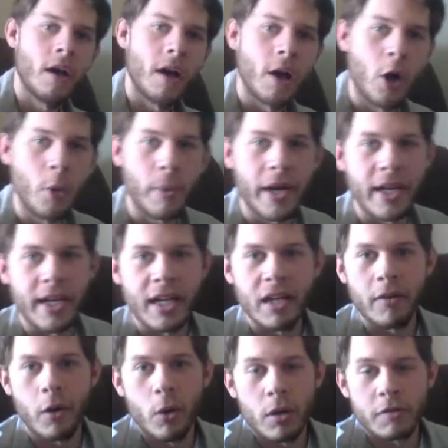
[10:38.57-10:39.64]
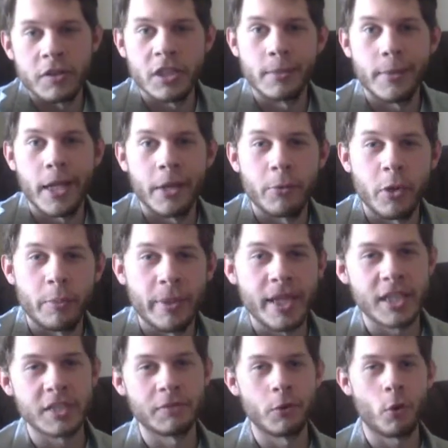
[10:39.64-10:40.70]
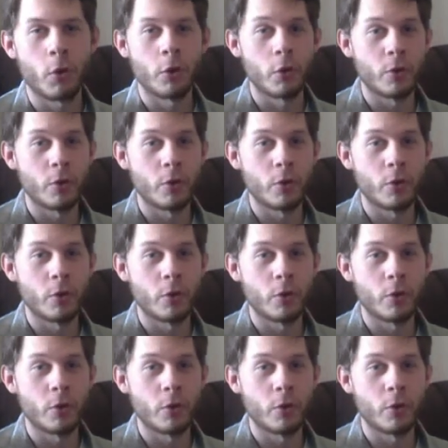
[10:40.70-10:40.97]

I hope I can get a hold of somebody with a PS4